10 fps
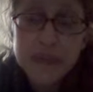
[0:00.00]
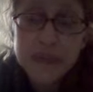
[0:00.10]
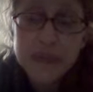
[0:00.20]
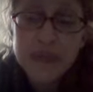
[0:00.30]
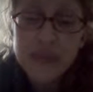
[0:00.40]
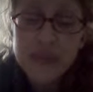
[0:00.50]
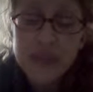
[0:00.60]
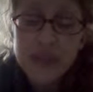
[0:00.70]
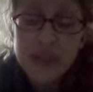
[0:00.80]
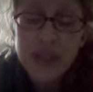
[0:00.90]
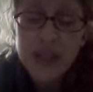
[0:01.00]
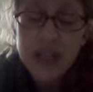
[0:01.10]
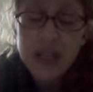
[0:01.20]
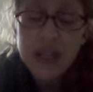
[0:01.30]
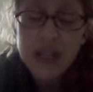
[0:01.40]

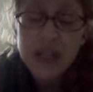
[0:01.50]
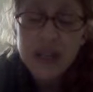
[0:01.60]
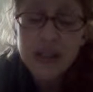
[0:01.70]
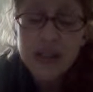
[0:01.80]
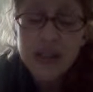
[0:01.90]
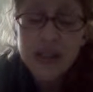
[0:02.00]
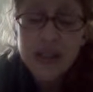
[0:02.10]
Nothing is said.